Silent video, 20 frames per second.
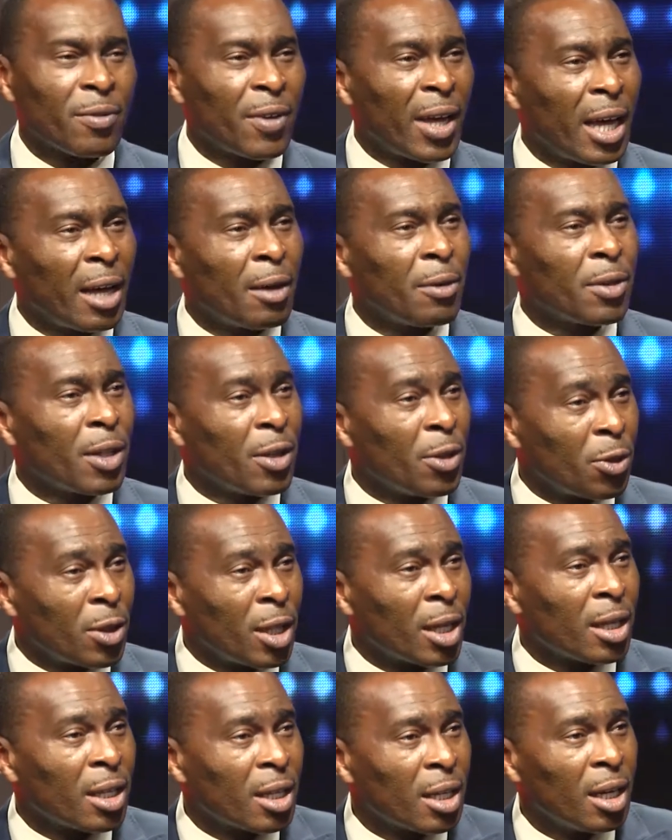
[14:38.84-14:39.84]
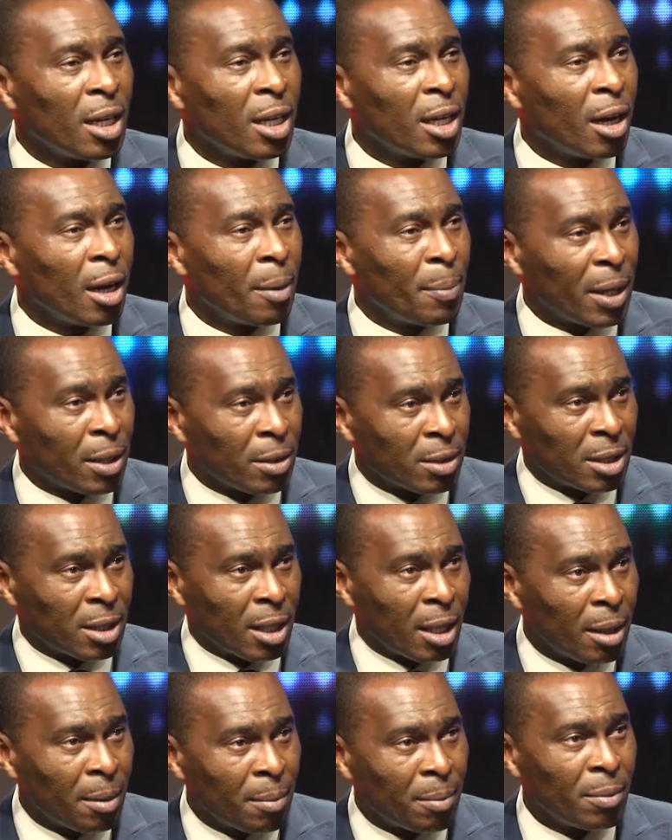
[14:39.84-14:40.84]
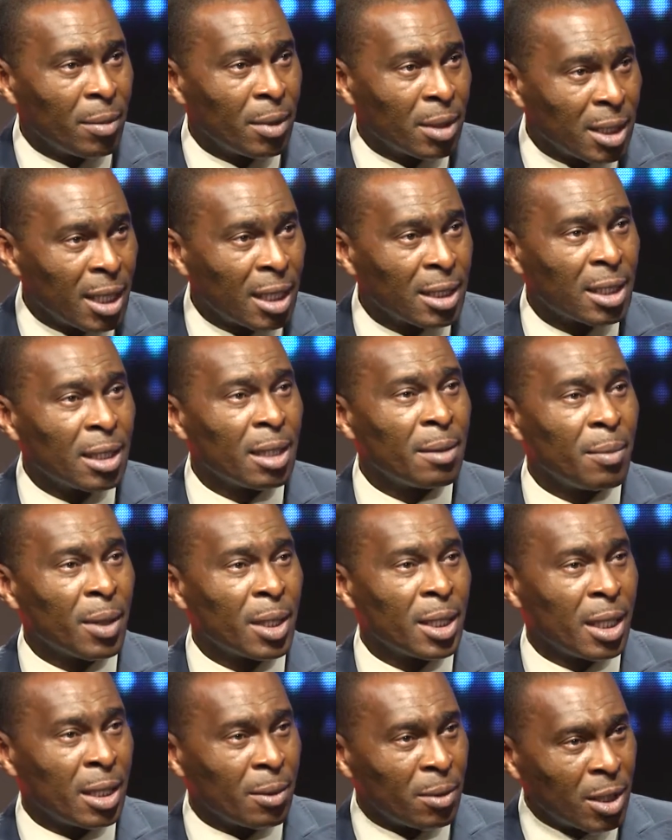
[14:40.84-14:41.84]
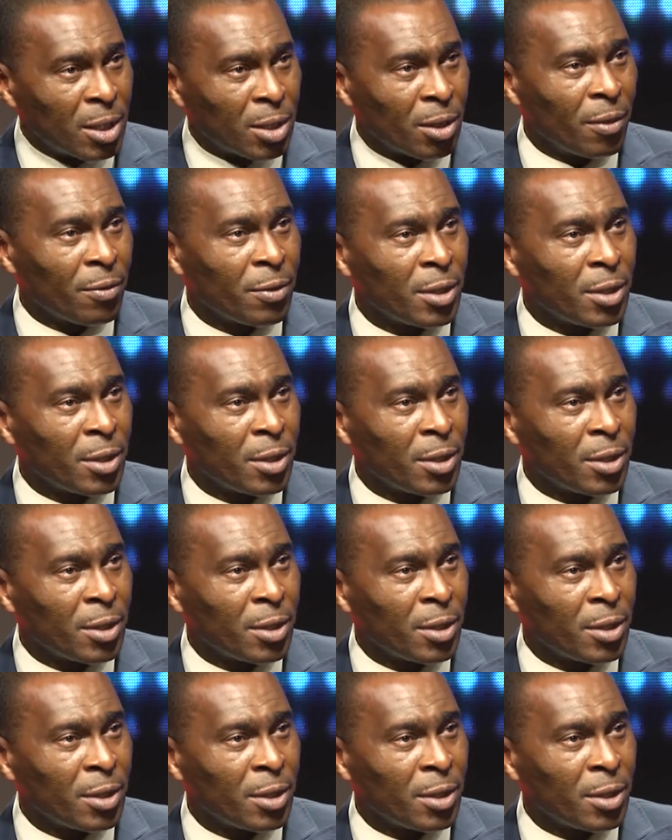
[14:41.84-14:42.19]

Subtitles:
of how they think about sending in money and the sort